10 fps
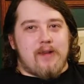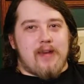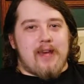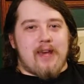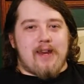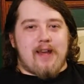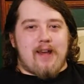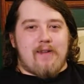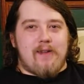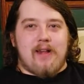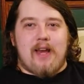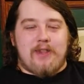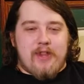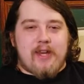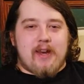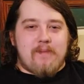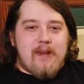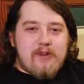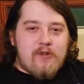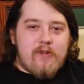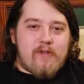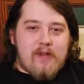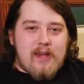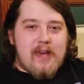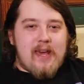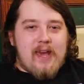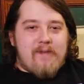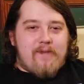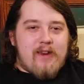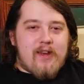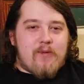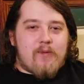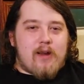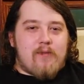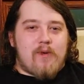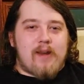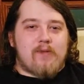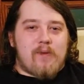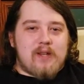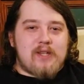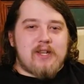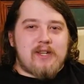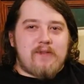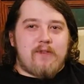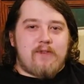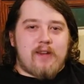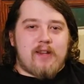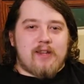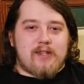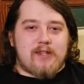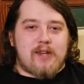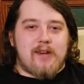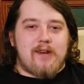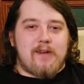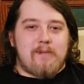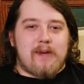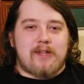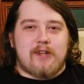And I think I may do a video where I rank Resident Evil villains based